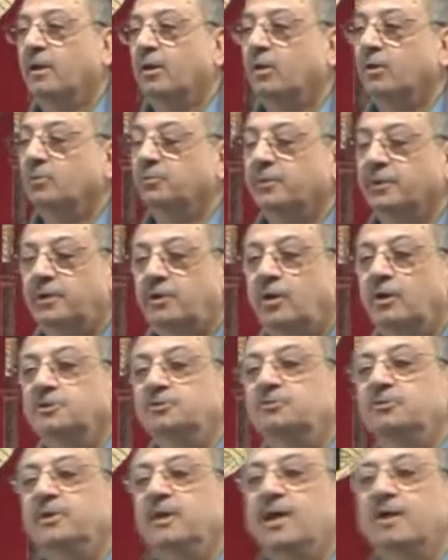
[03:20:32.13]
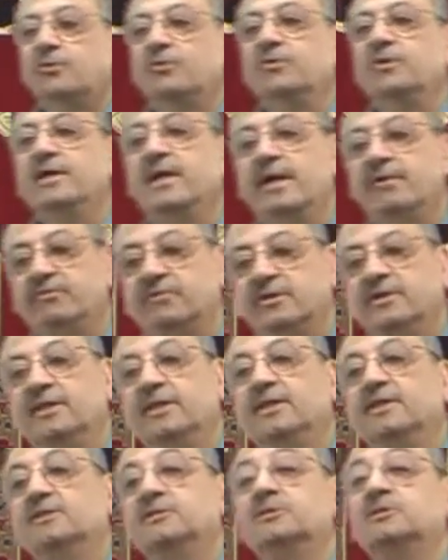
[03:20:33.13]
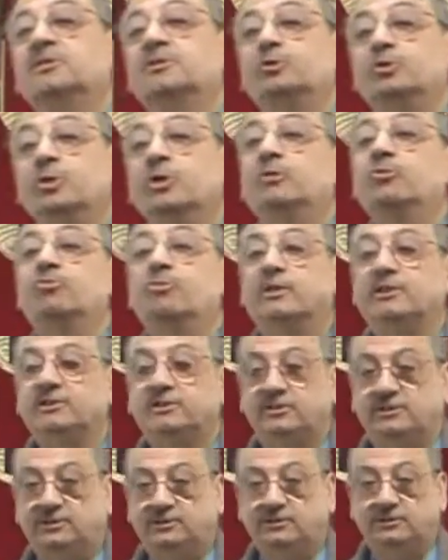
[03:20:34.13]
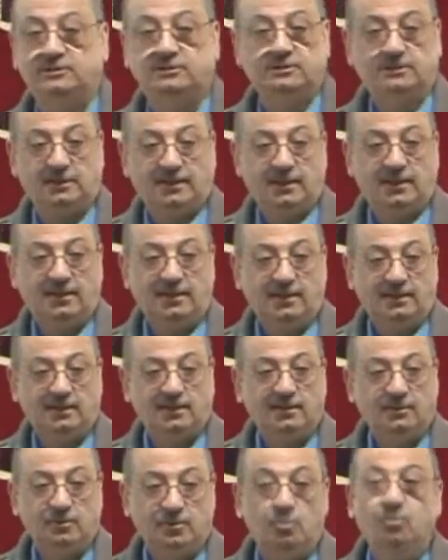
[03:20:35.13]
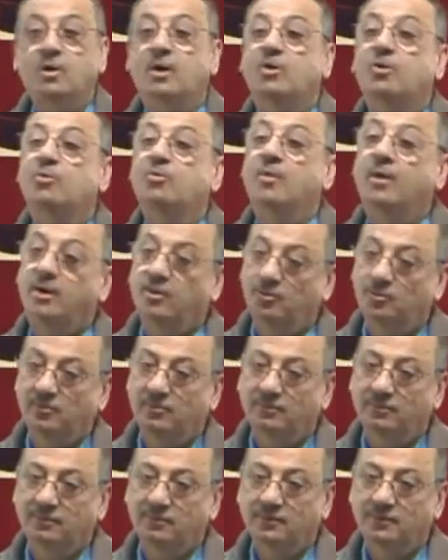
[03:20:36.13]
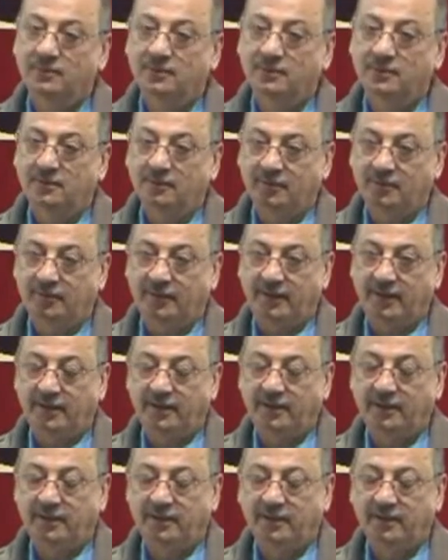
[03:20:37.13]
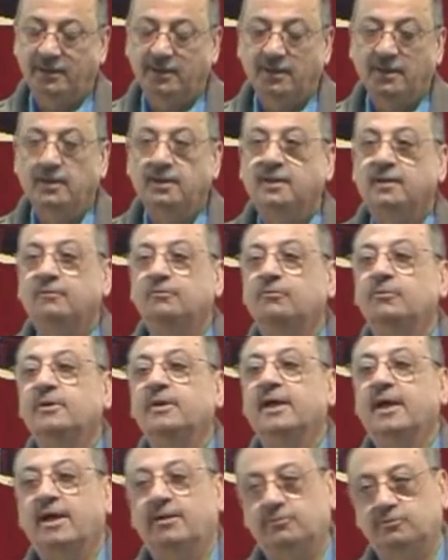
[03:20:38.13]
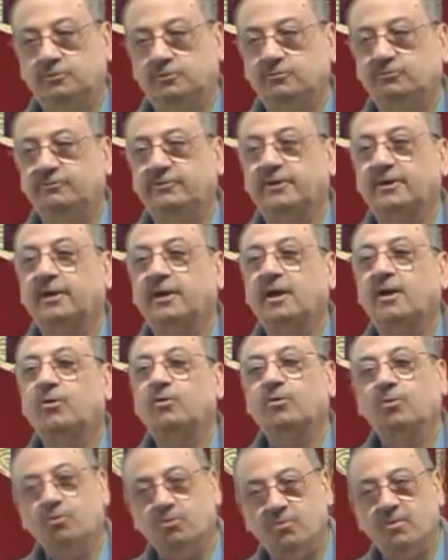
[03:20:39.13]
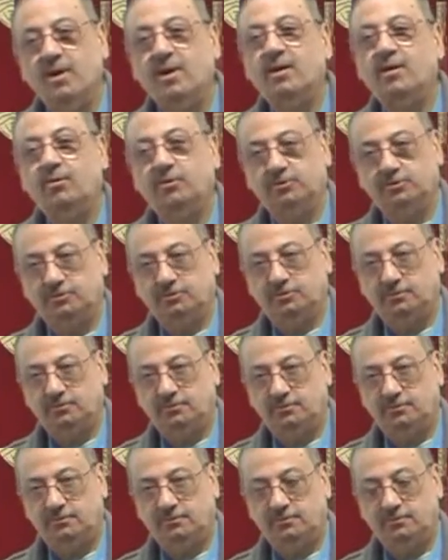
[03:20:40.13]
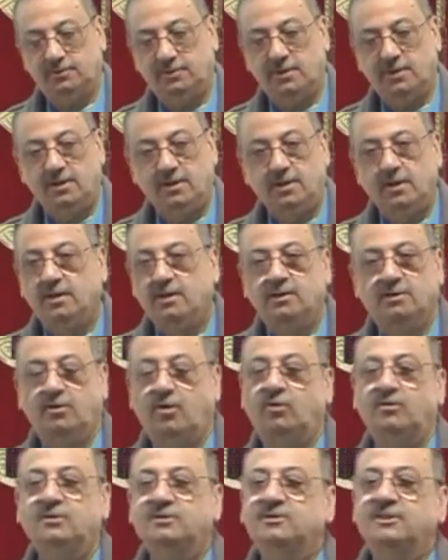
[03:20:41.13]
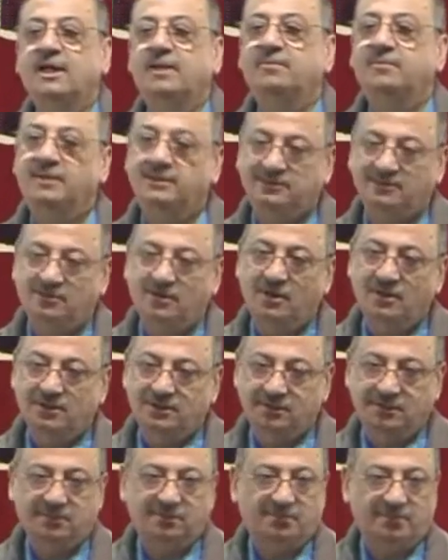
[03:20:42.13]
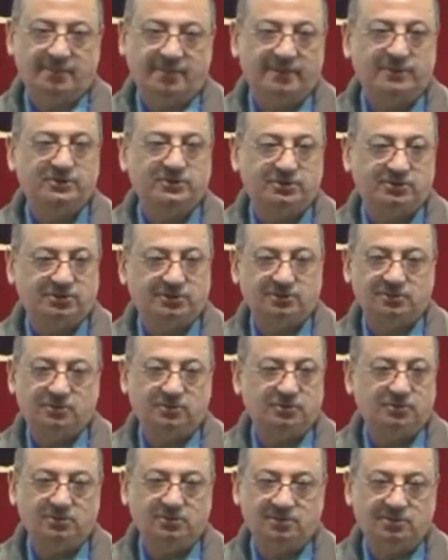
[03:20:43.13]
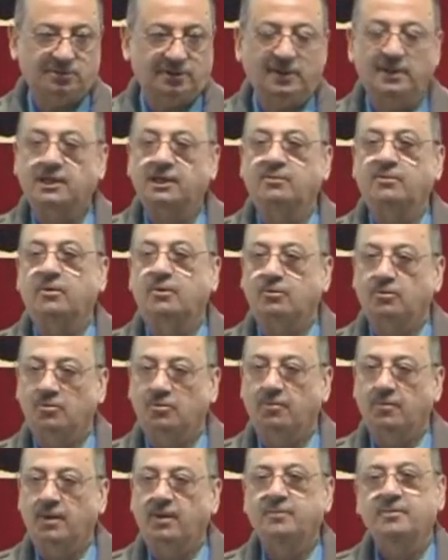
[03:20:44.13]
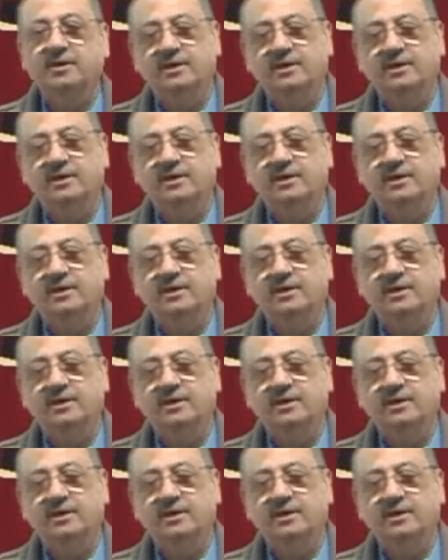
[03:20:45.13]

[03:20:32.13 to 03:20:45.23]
Because we are doing everything in sequence, huwa, huma, hum, okay, we have to figure out huma also. Dr. Sahib does not much think about huma.